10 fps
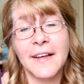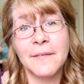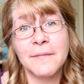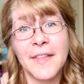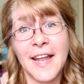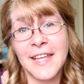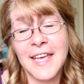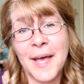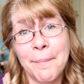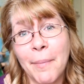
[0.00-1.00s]
it, than
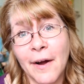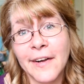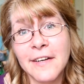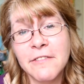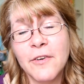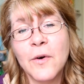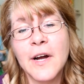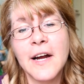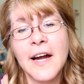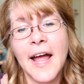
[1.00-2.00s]
he had bargained
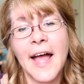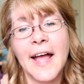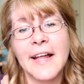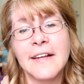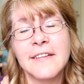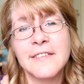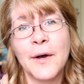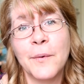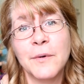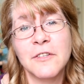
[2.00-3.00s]
for. And
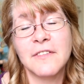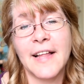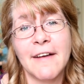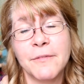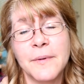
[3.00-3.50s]
so we just left.